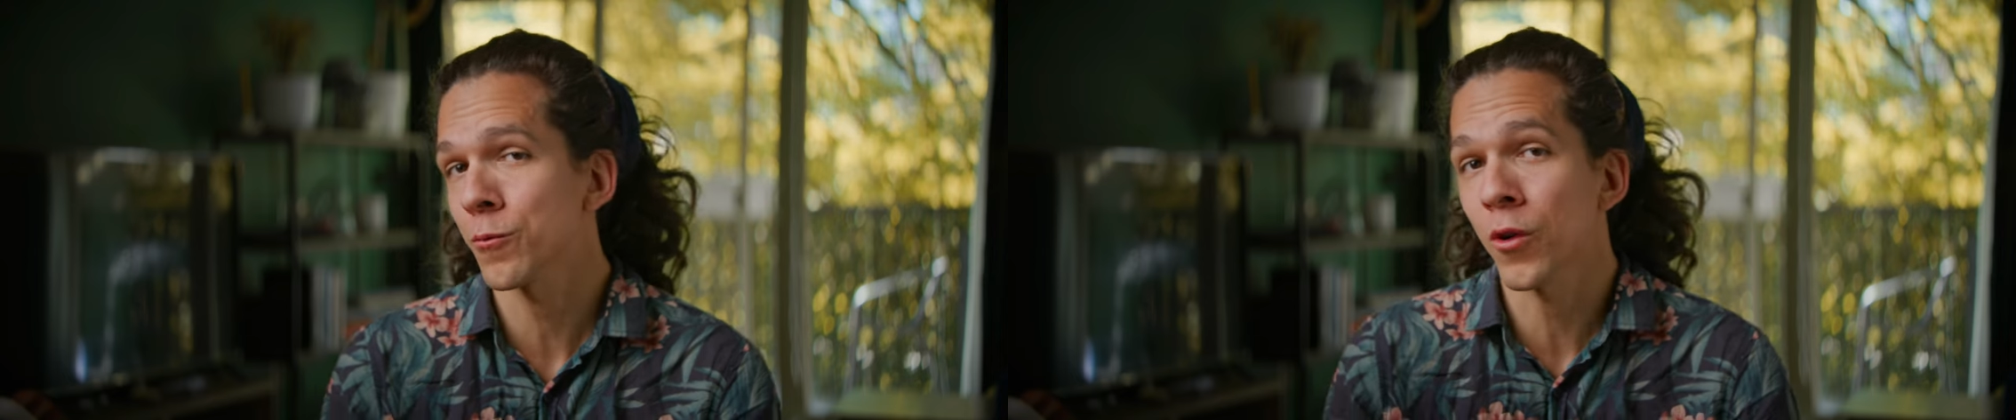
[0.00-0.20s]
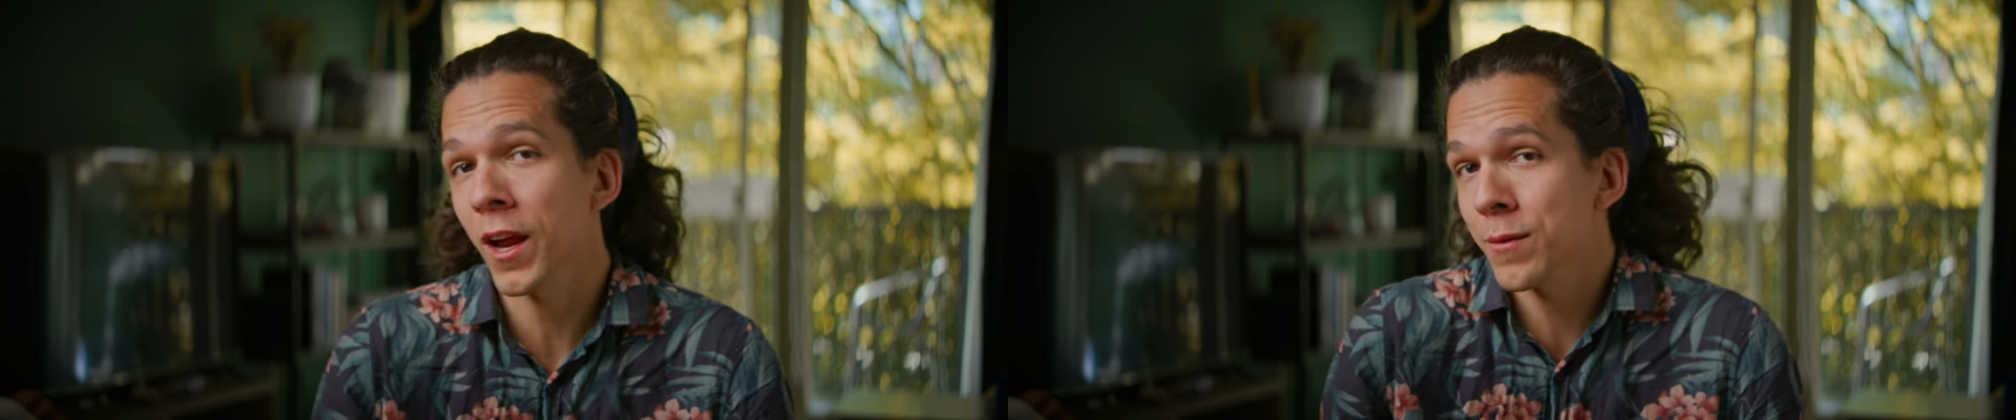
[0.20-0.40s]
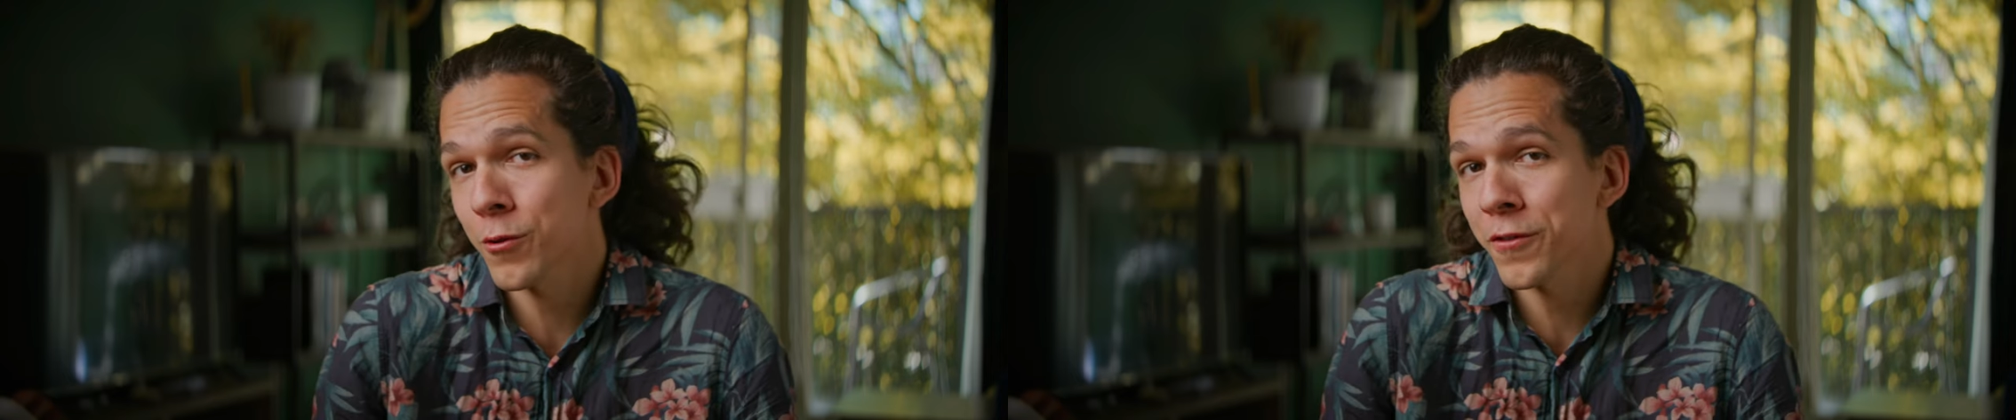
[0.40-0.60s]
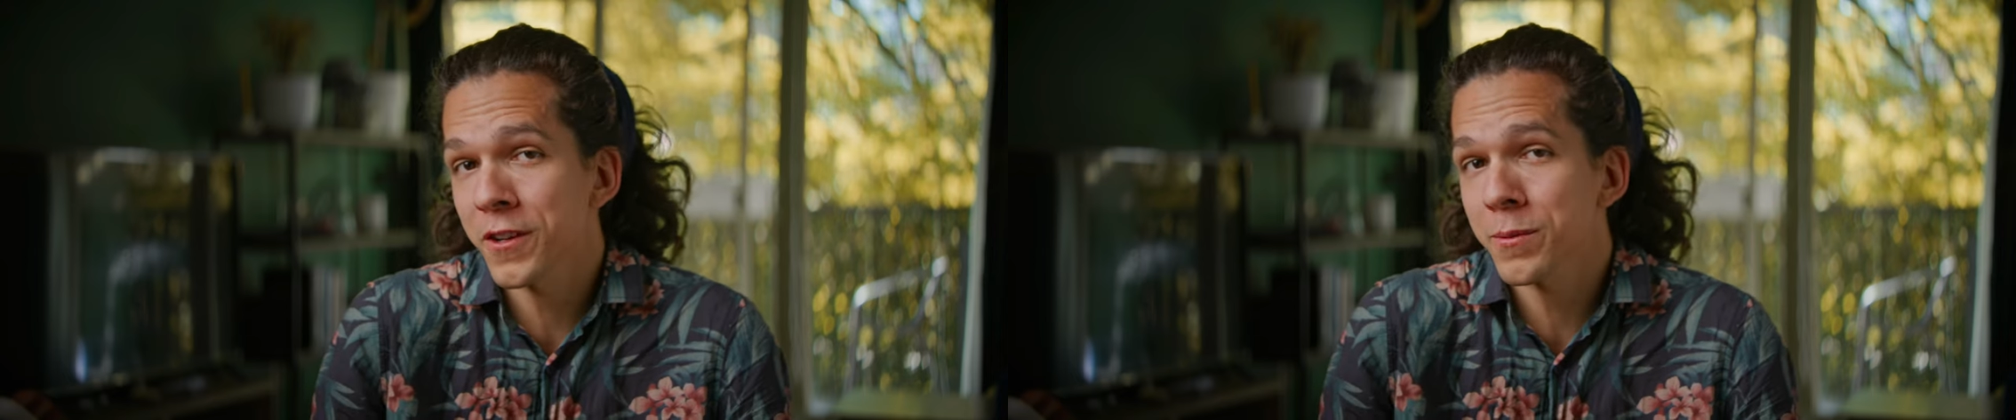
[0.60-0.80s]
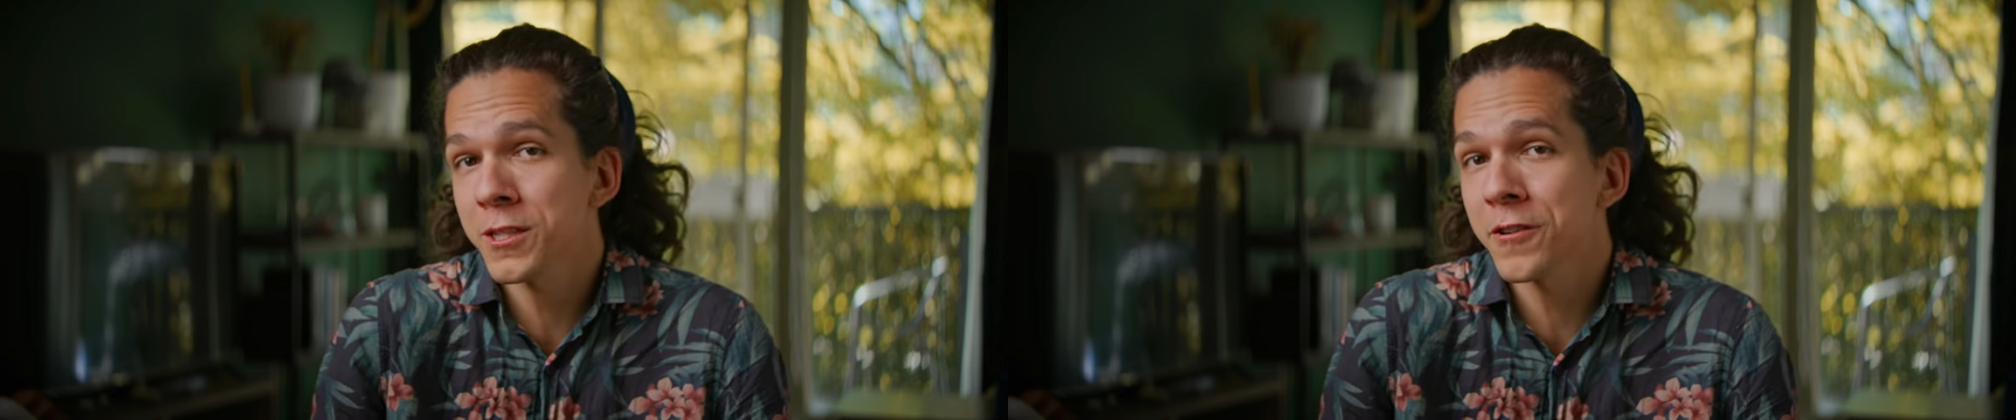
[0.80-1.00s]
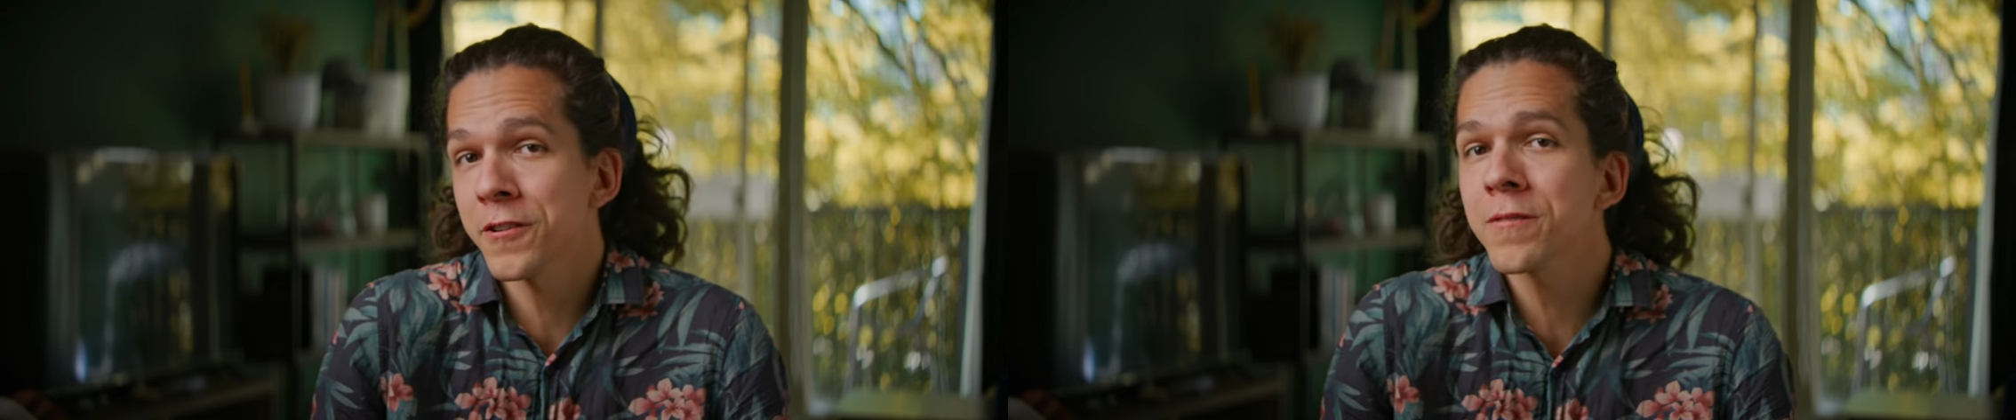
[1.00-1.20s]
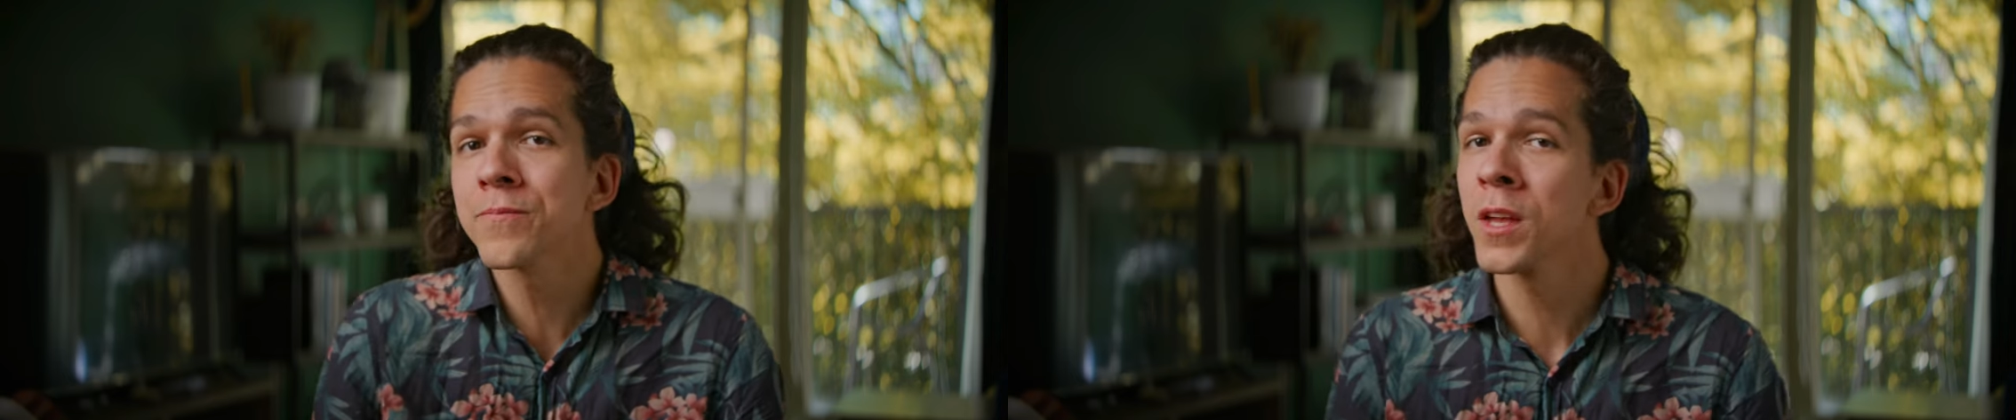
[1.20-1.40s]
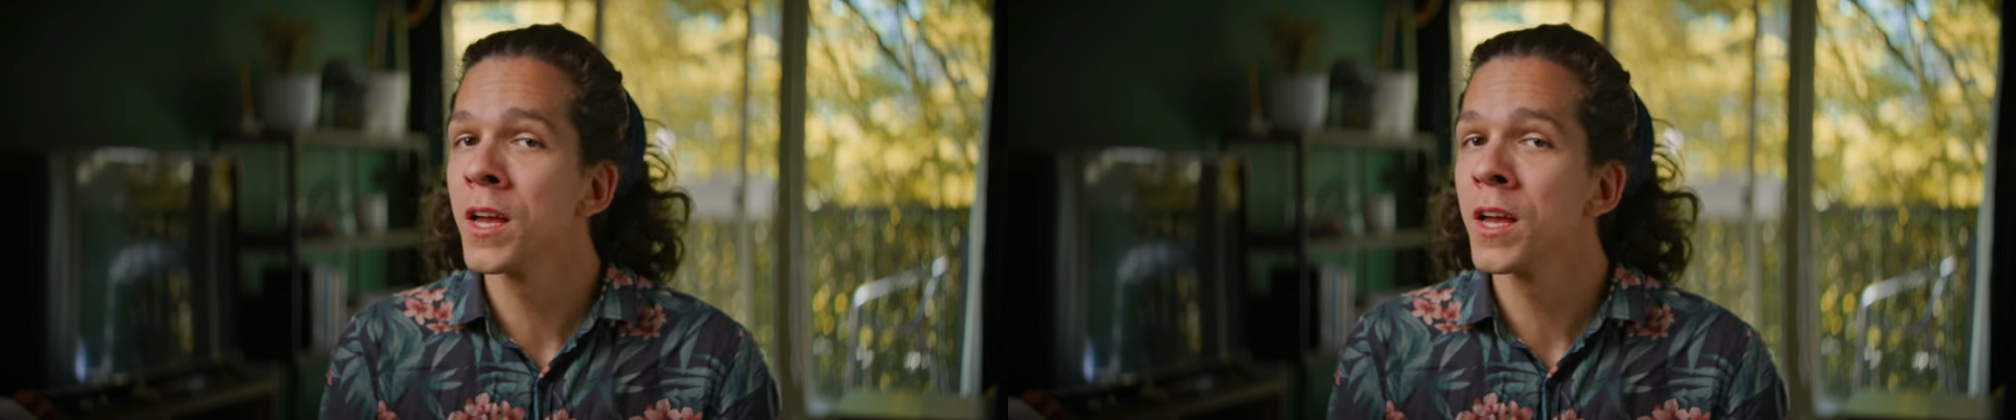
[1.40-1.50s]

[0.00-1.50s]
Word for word: more anamorphic material,